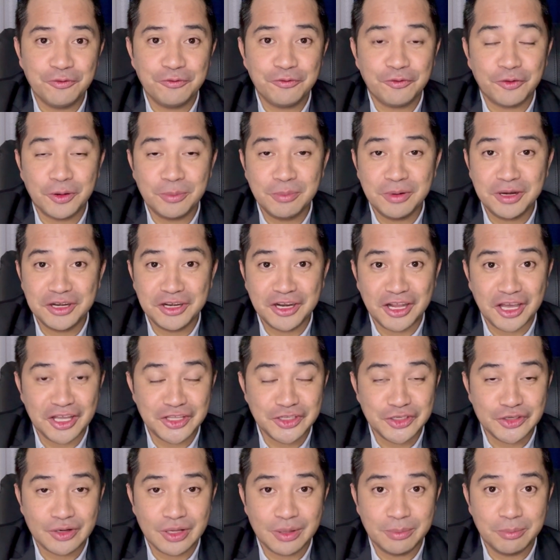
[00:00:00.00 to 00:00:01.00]
former
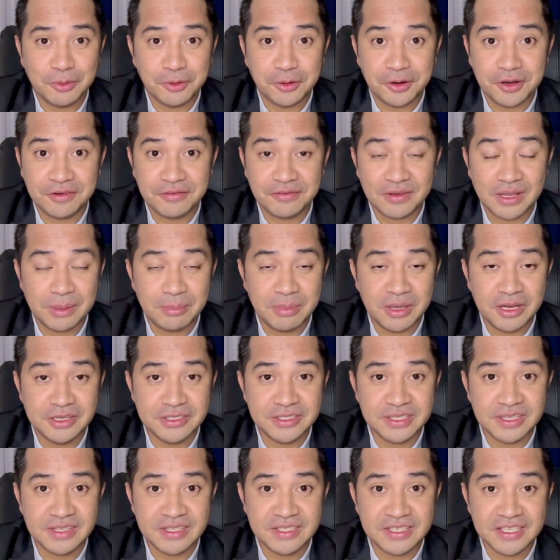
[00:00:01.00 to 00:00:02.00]
natural-born Filipino
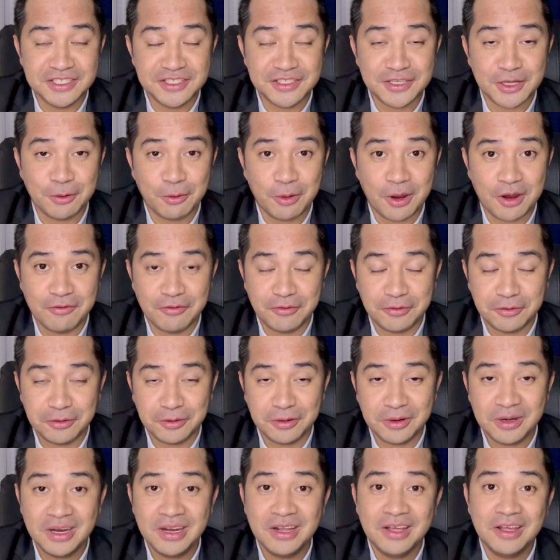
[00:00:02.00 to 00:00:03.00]
citizens,
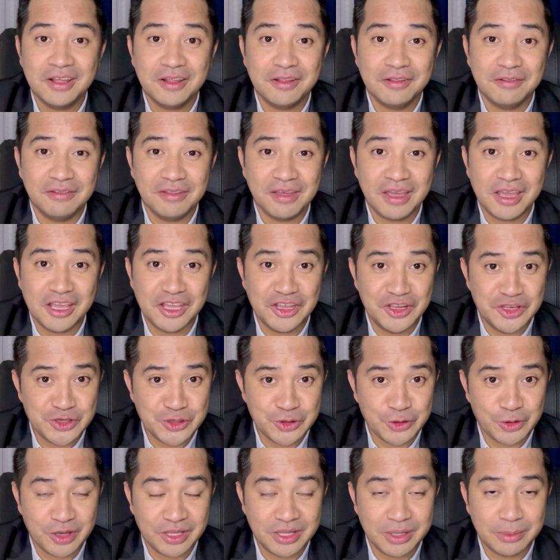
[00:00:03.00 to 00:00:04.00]
however, they
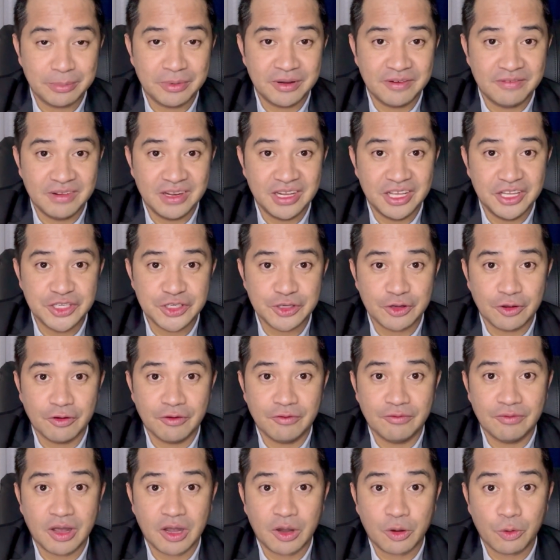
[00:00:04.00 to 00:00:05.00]
enjoy the privilege
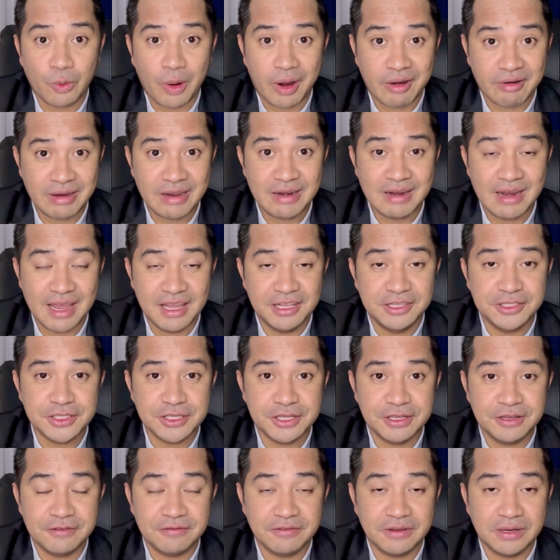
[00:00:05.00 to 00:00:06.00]
of acquiring lands
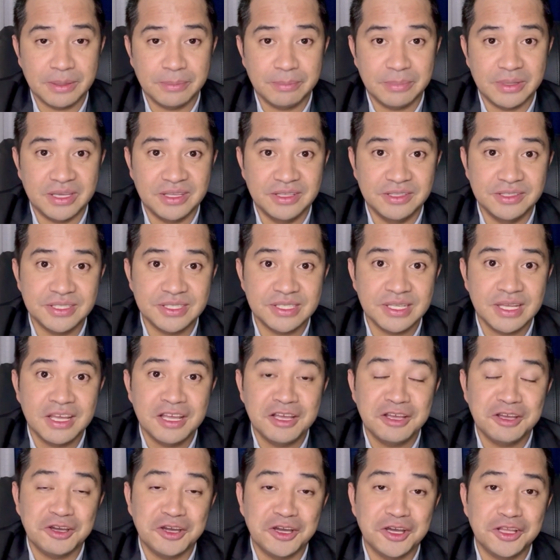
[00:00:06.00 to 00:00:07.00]
in the Philippines
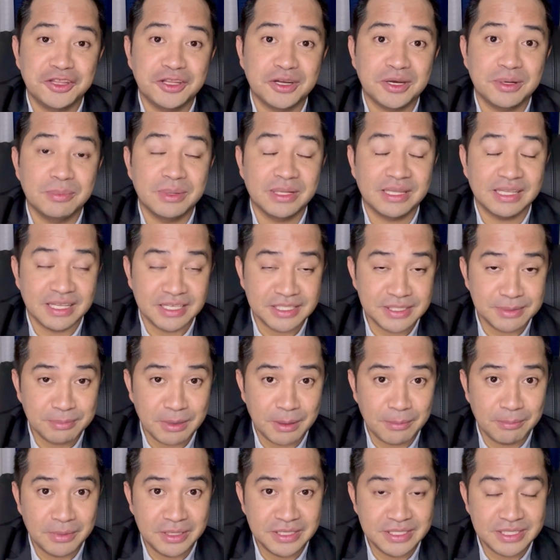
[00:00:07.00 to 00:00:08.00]
under Batas
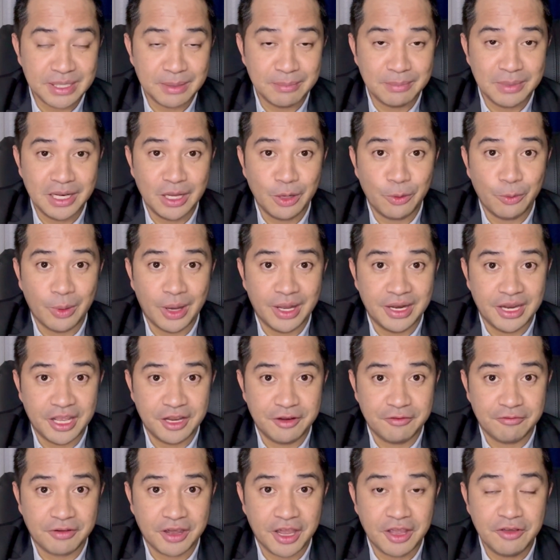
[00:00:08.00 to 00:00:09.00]
Pambansa Bilang
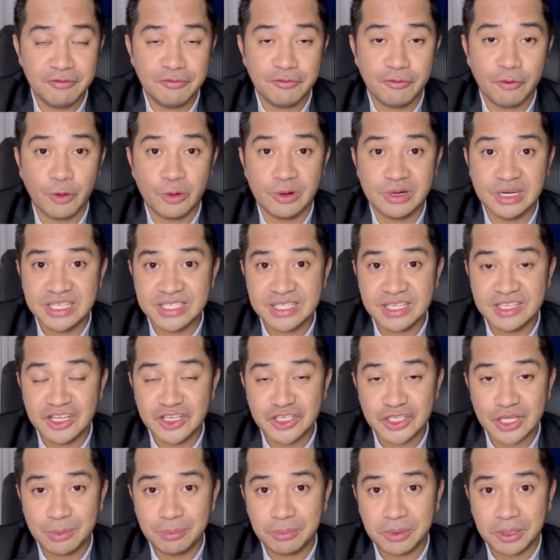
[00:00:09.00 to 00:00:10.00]
185 for
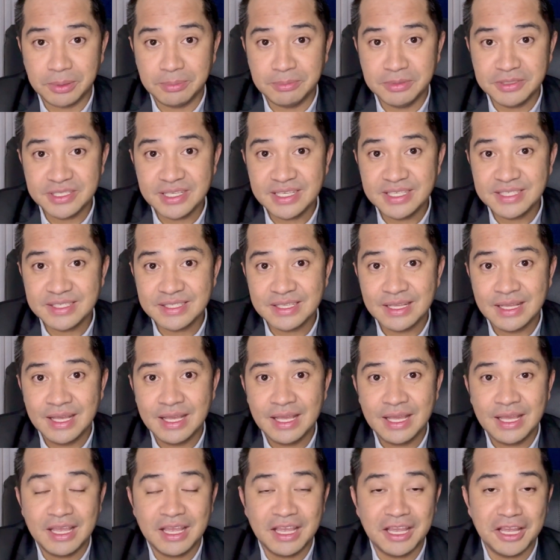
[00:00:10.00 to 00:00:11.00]
residential purposes
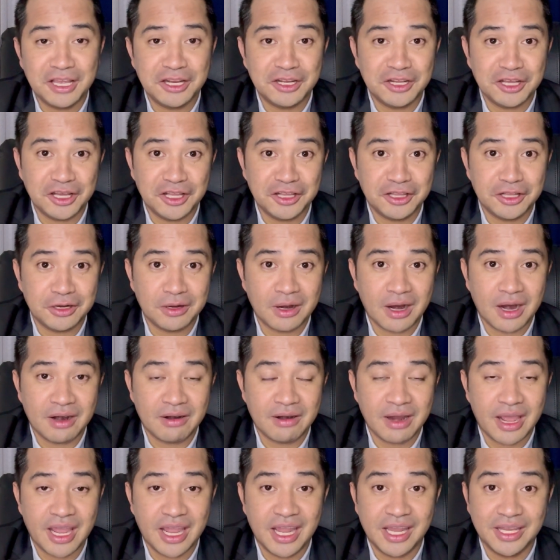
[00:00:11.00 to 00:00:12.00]
and under
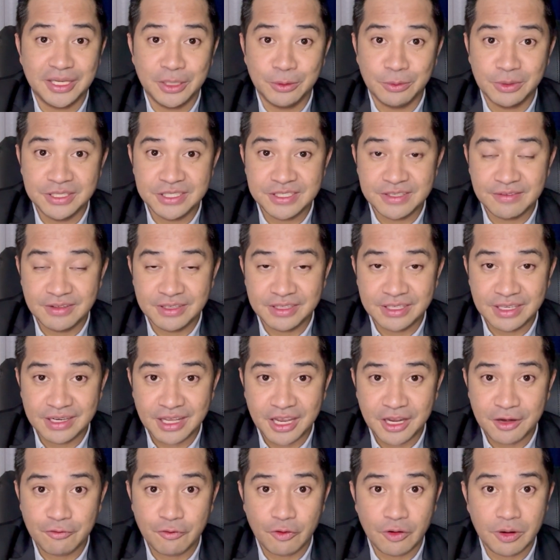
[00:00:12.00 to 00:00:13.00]
RA
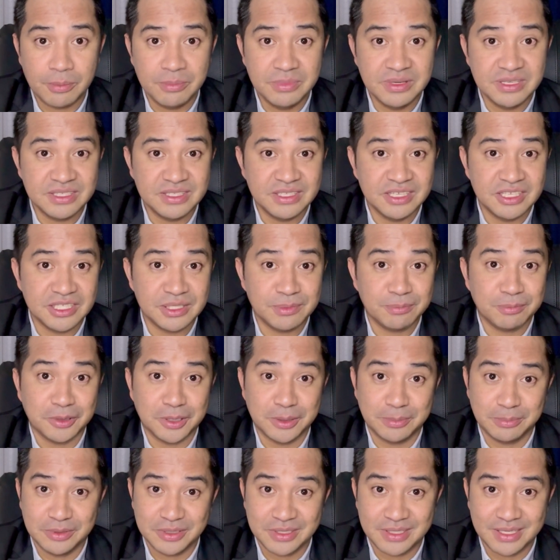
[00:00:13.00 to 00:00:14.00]
8179 for business
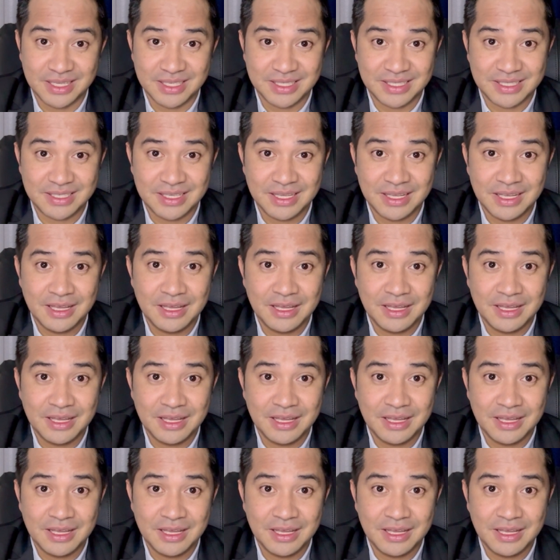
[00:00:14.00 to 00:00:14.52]
purposes.